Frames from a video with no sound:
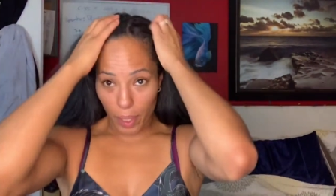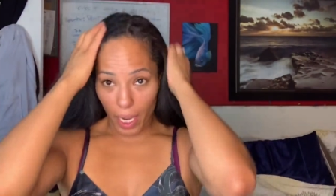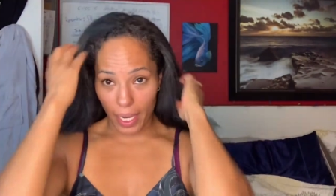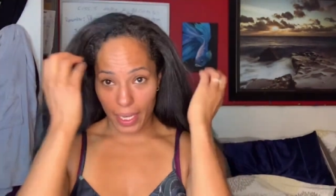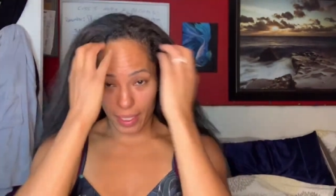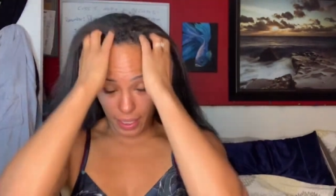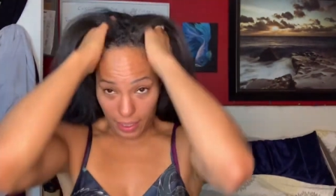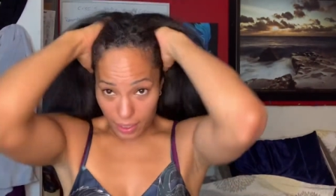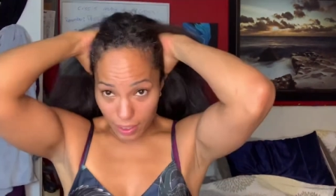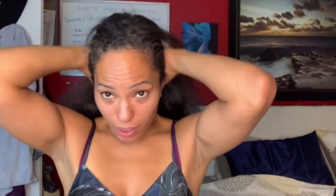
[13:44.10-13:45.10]
but
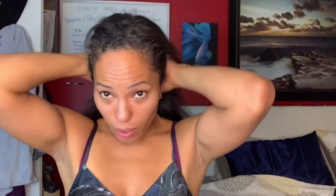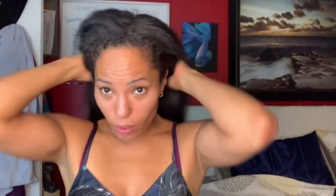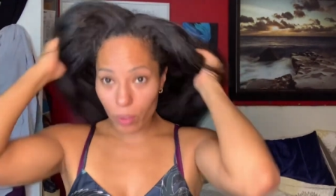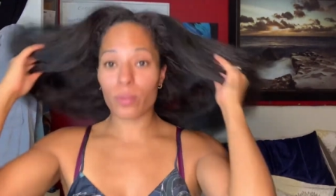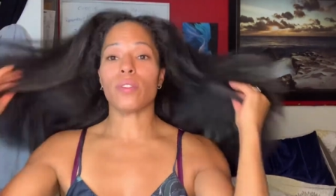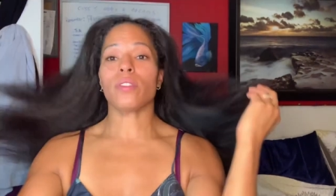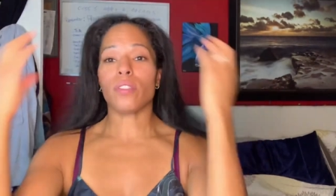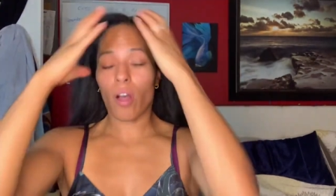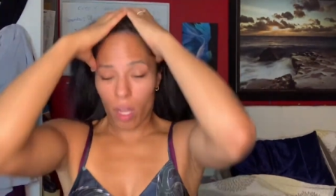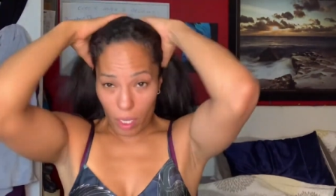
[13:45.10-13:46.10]
it's so
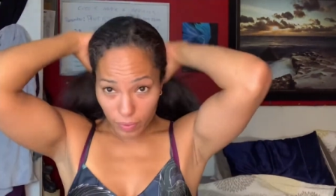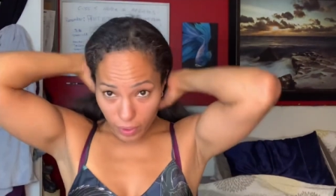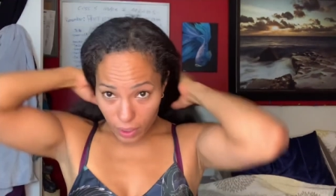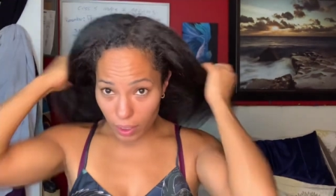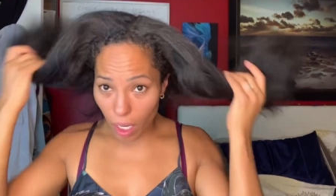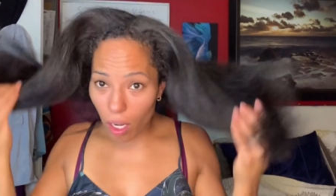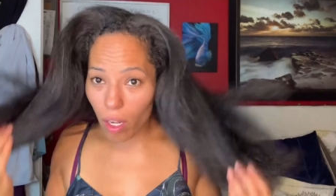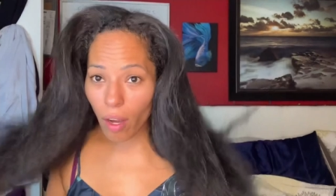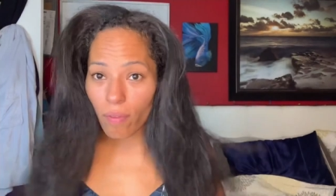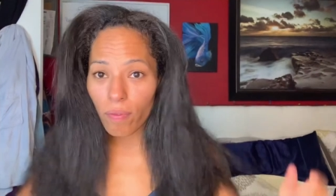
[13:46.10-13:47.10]
soft. It's got a
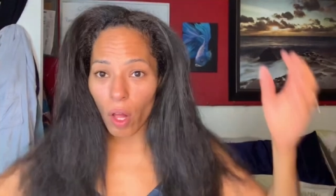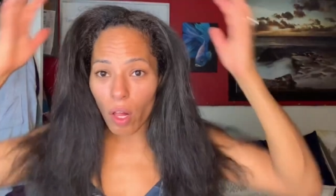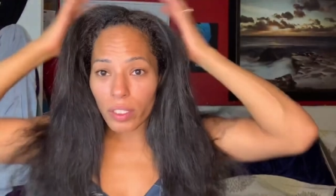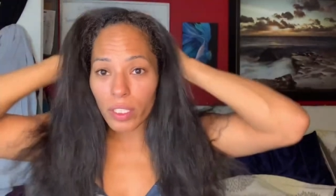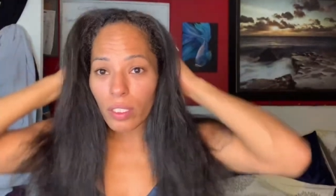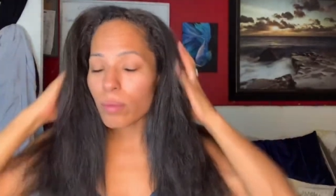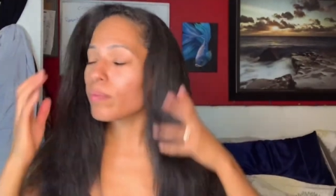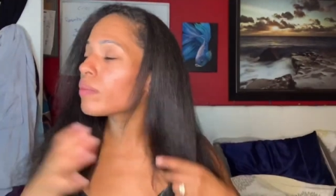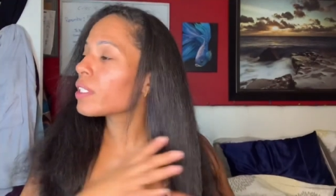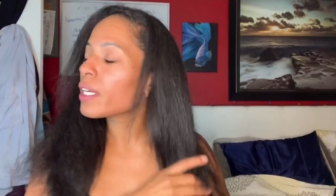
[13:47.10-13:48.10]
lot of
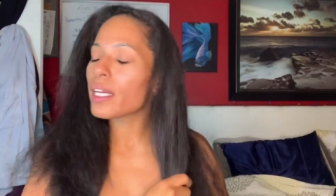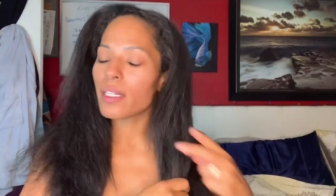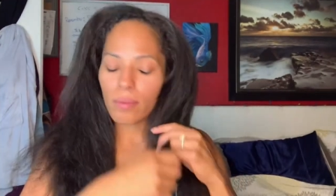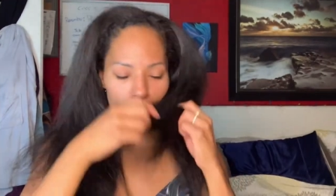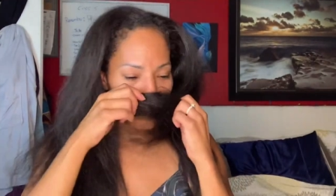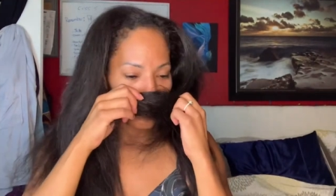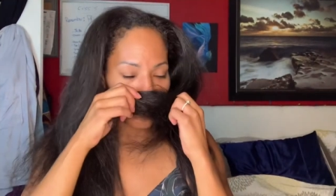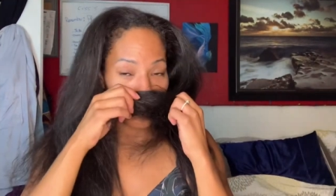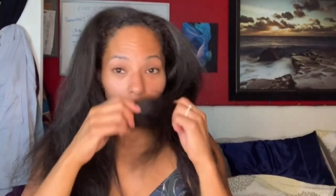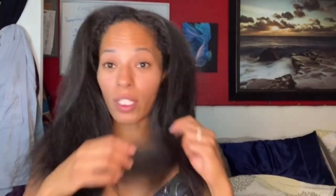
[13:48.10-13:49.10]
volume.
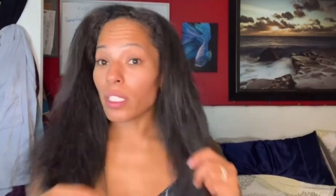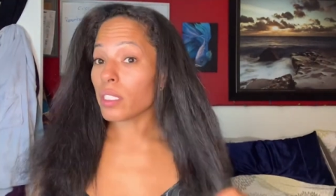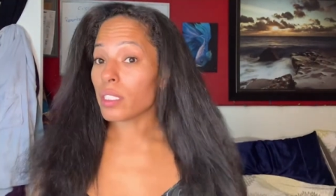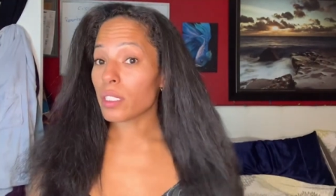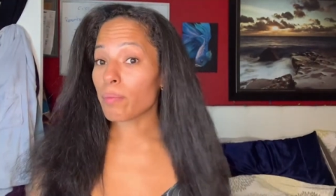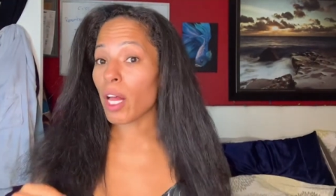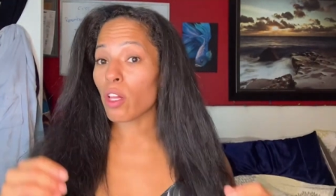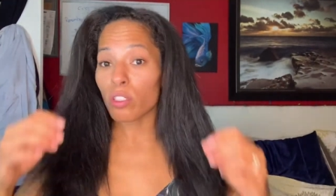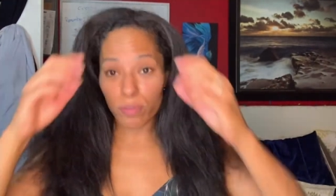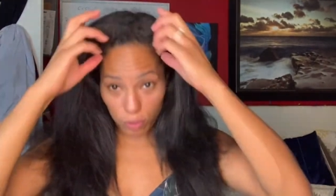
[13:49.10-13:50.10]
Doesn't
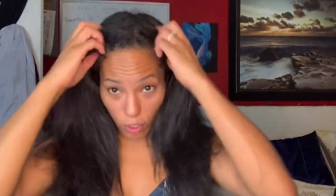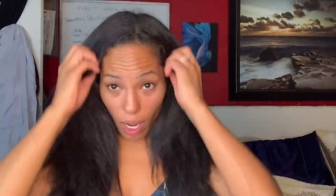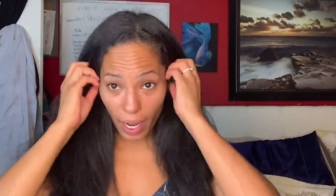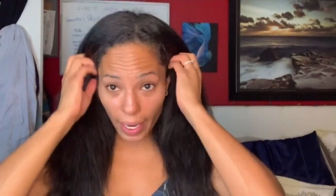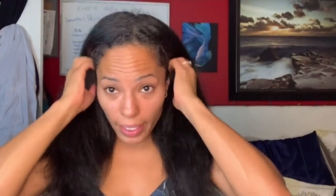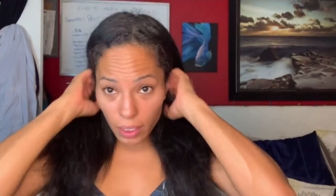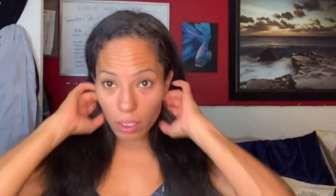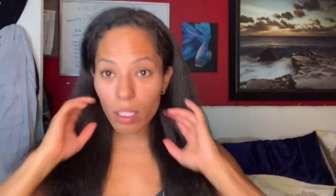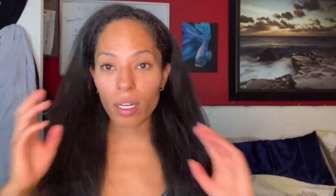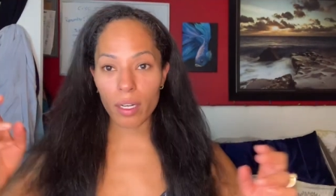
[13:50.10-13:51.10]
smell fried.
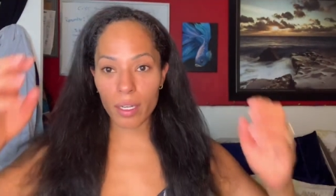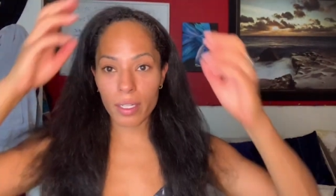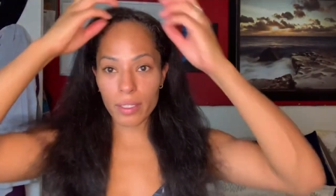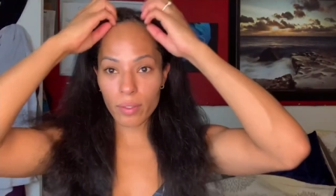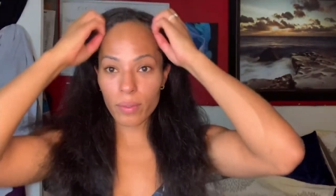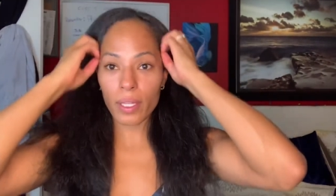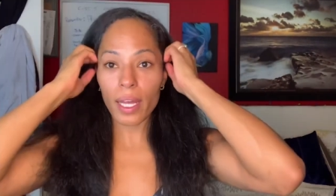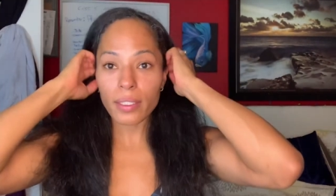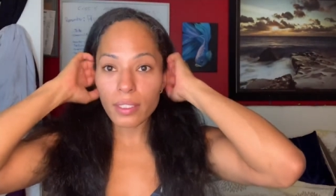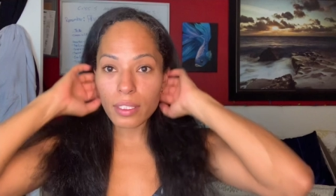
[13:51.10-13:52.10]
Oh, I know
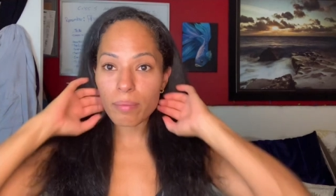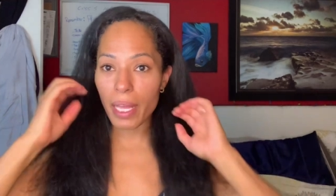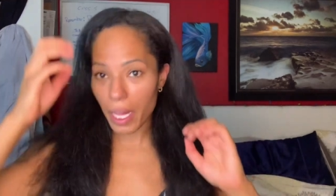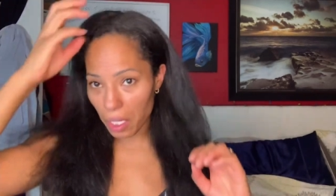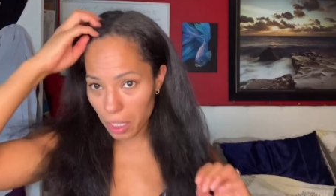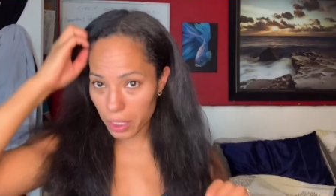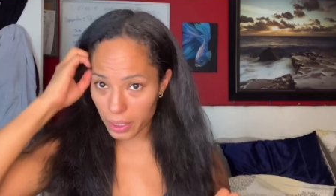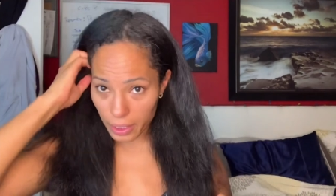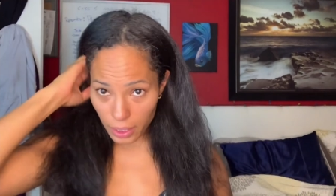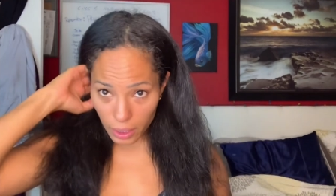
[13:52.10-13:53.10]
that smell.
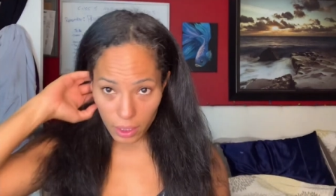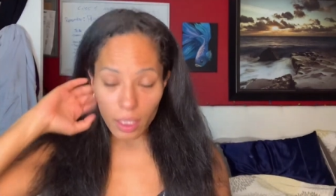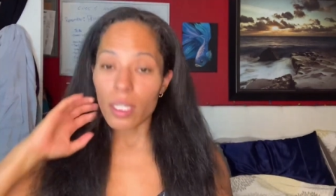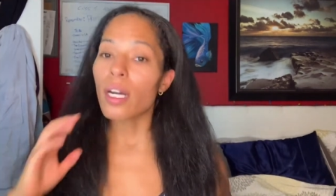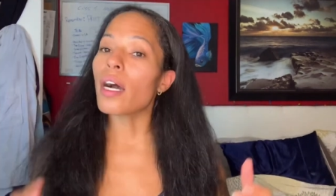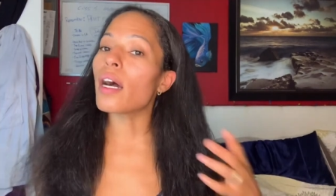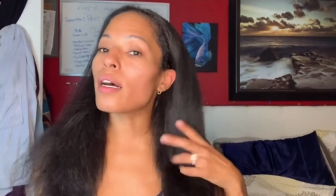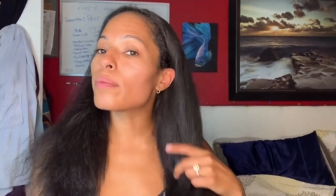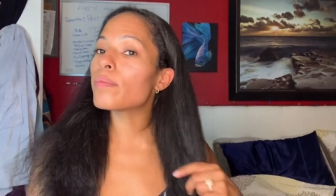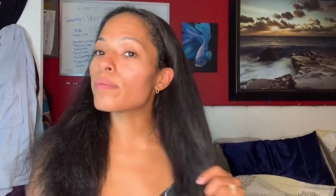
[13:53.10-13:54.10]

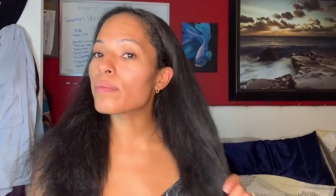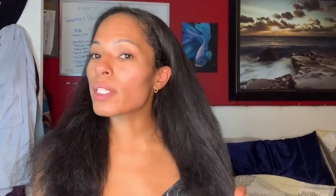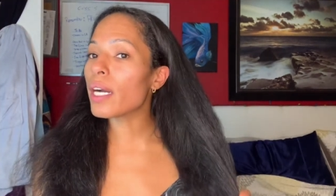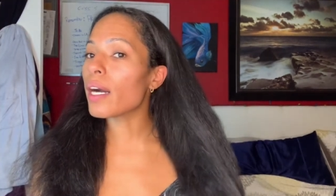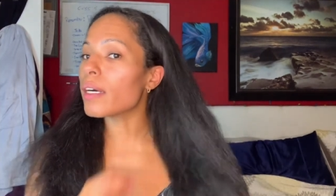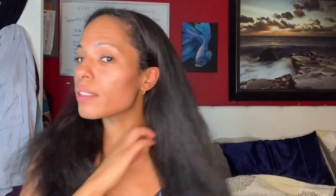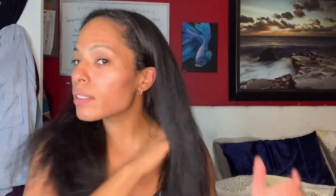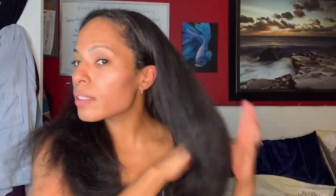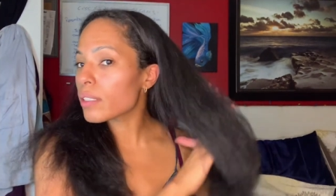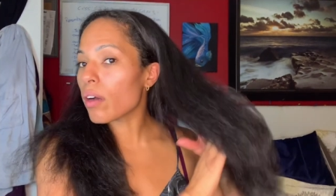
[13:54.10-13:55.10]
Um, yeah,
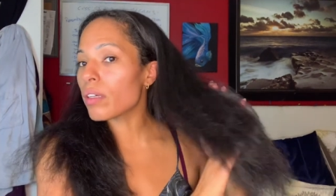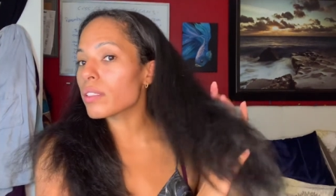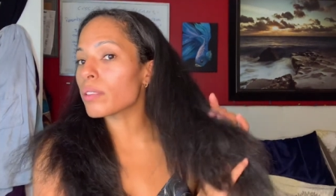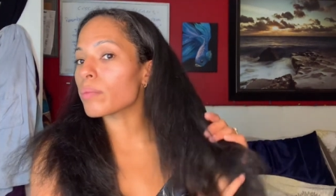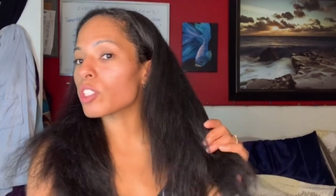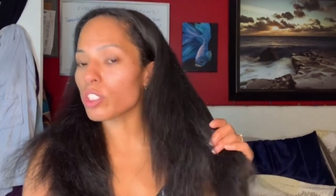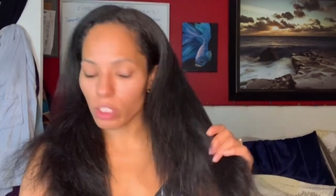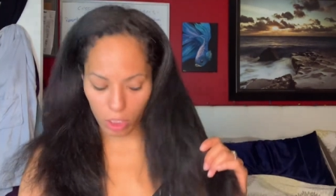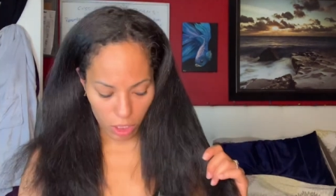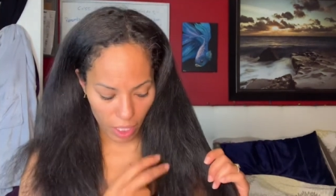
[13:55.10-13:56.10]
it's awesome. It's
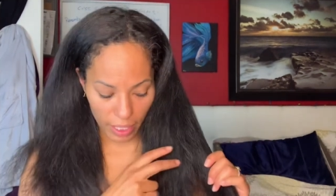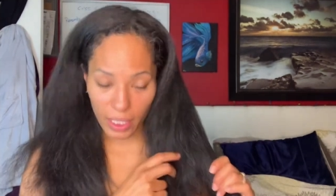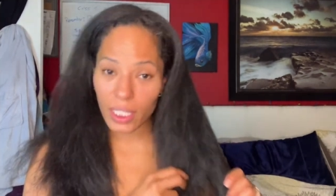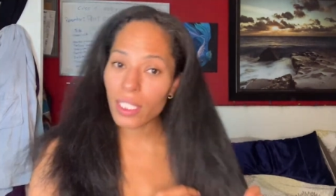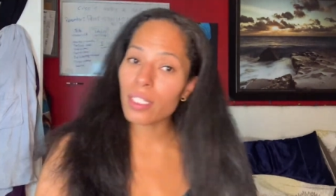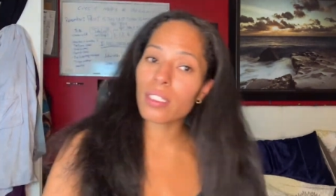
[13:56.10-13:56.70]
shiny.